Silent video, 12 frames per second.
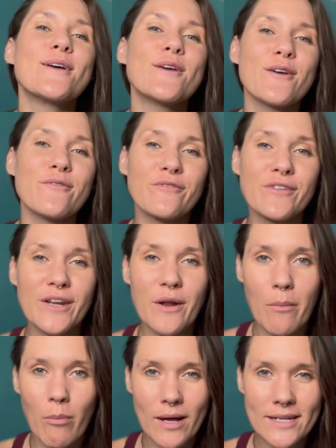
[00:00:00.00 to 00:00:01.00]
infinite
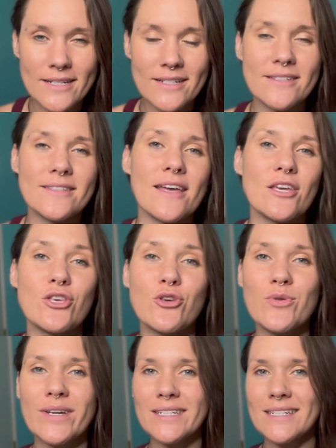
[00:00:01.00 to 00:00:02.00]
abundance that
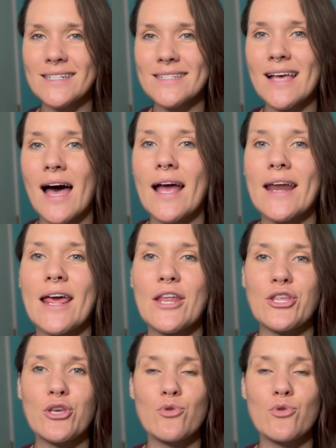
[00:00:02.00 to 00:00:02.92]
you get to design and you